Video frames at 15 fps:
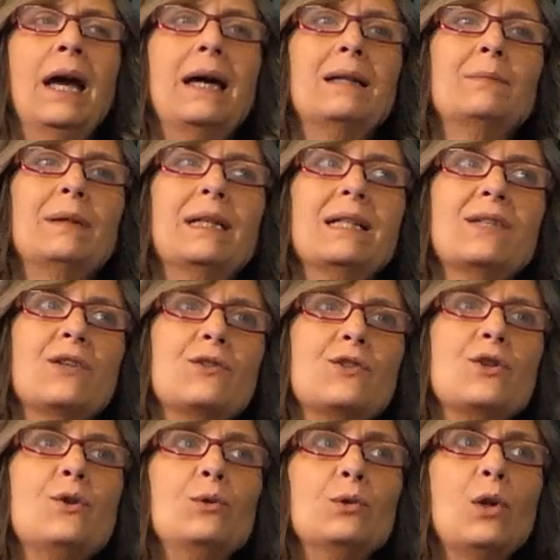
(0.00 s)
And I'm like, is it
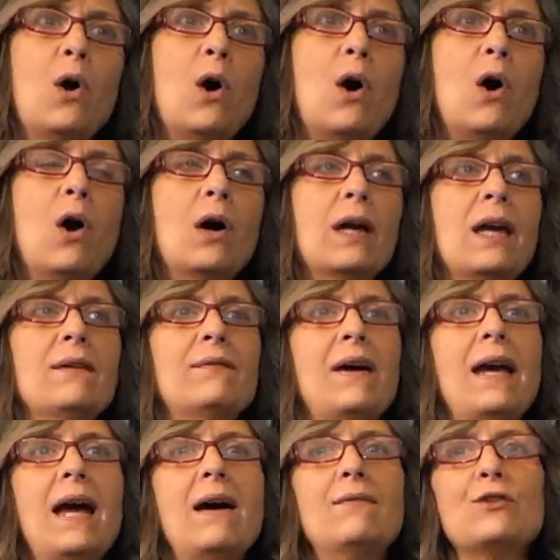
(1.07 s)
too long? If
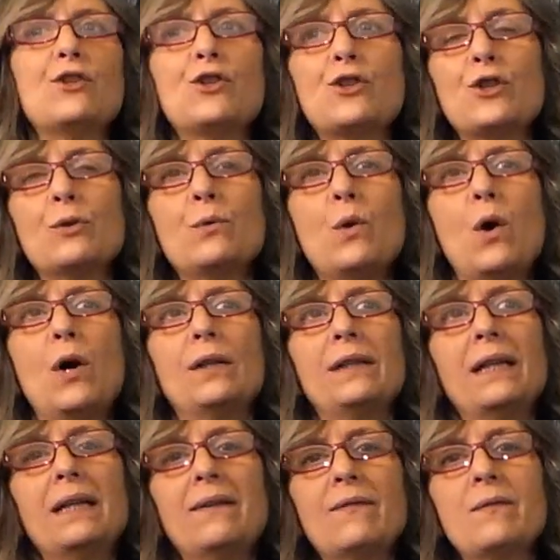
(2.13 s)
I have a shoe on
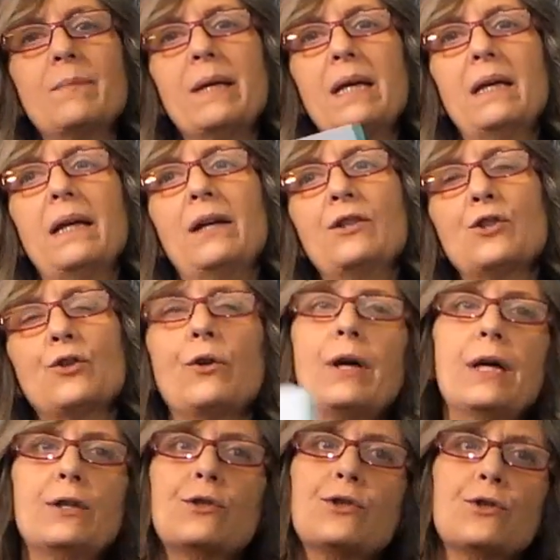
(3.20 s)
that gives me an extra
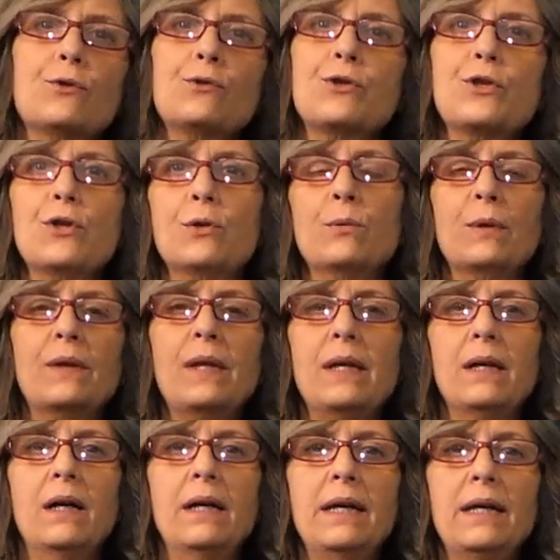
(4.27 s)
inch or two with
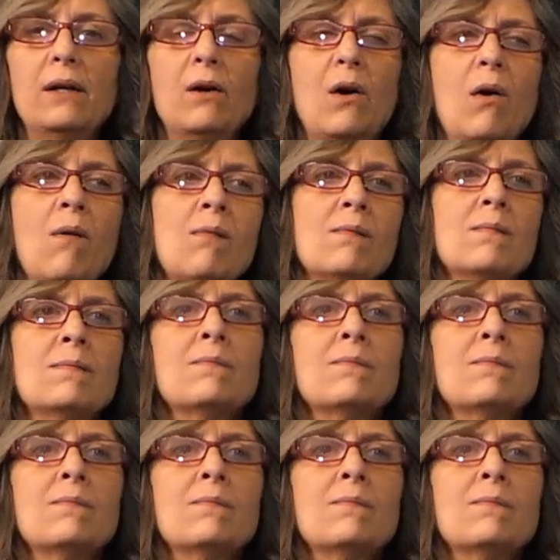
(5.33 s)
he a heel,